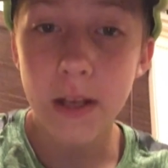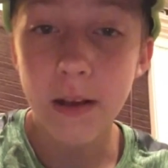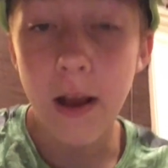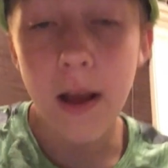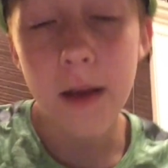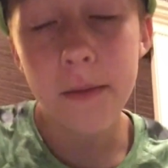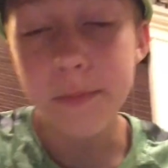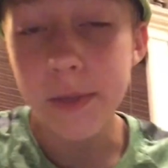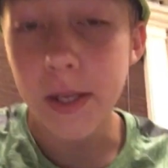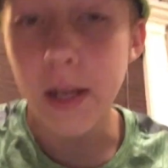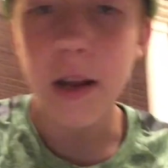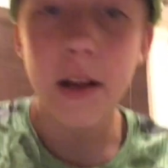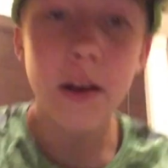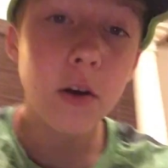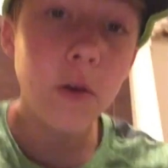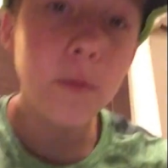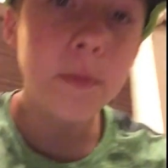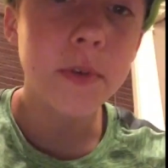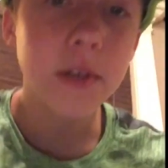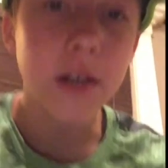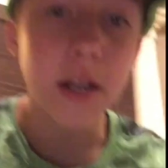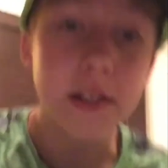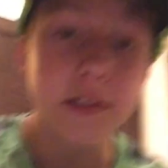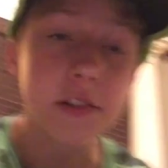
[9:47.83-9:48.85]
I mean, I
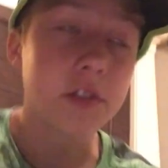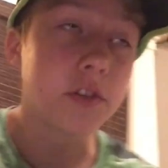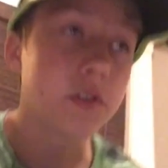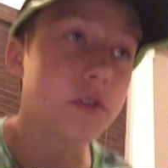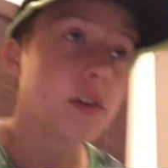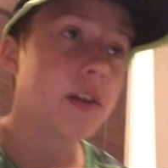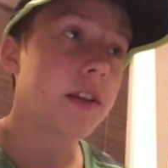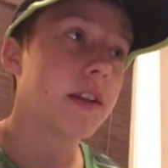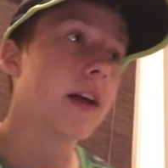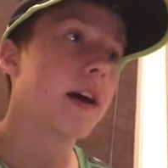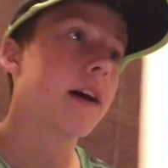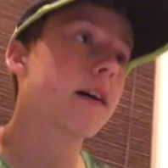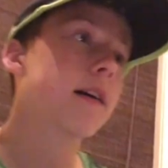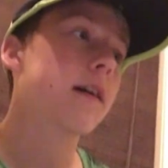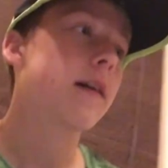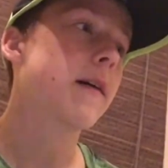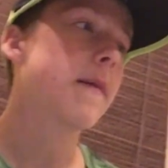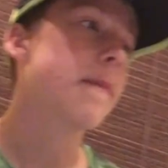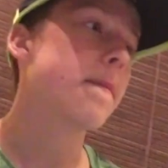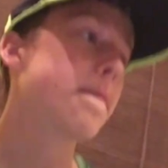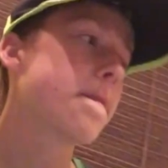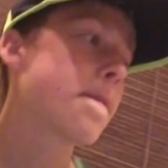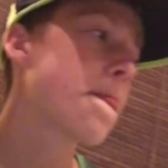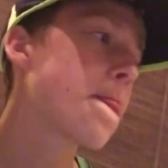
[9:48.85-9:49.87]
hope you guys enjoyed that.
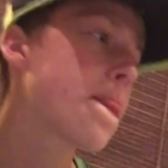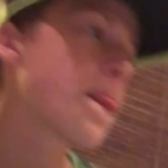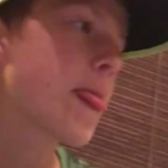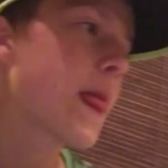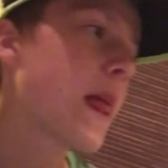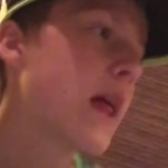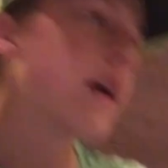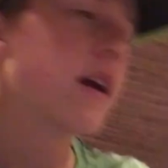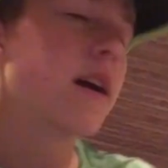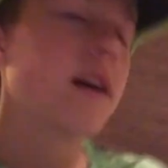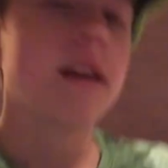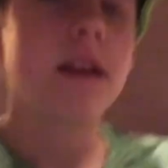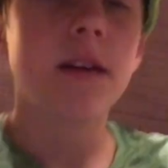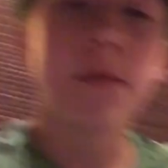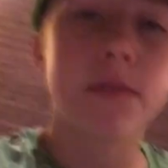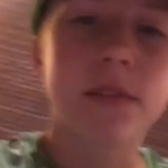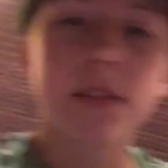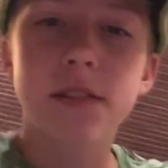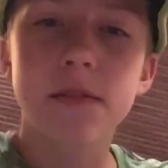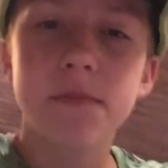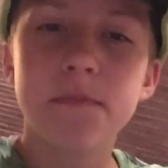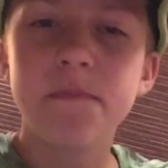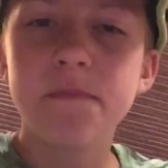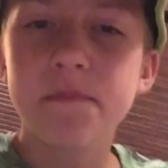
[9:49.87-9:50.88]
Um, it
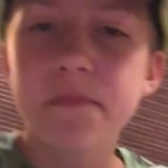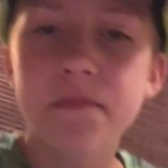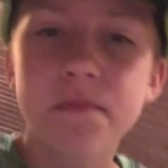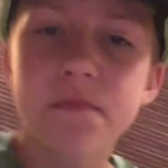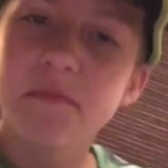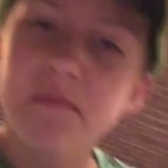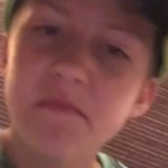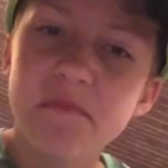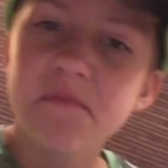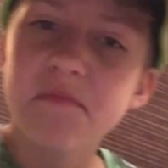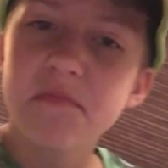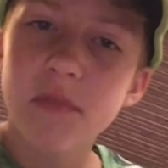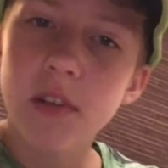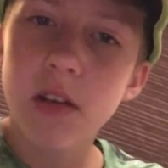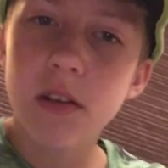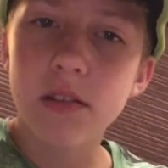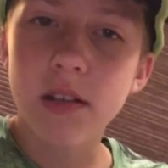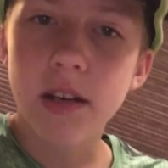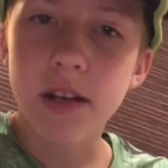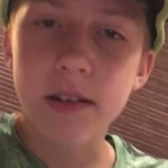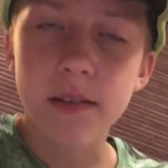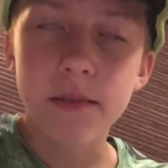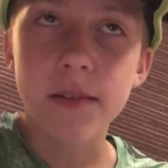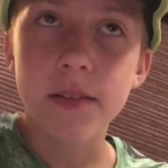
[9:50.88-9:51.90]
was
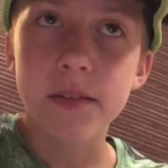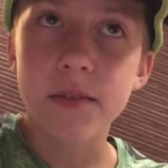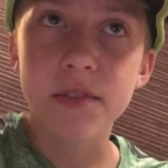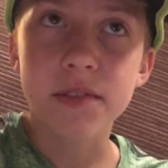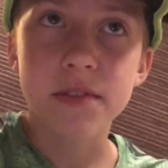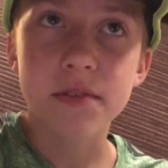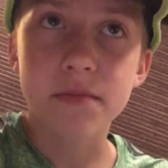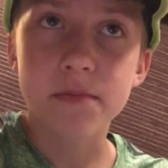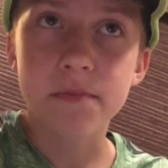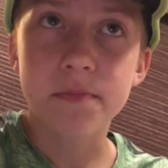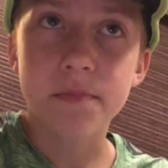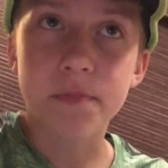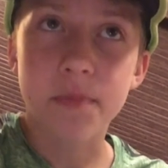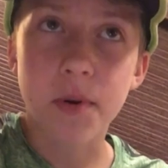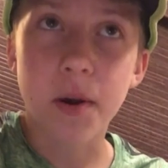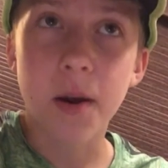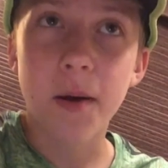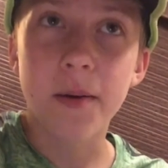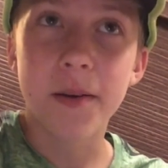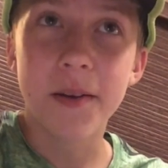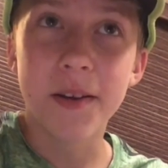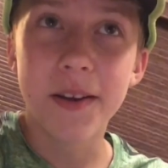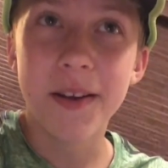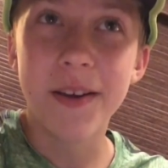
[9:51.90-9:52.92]
okay. It was probably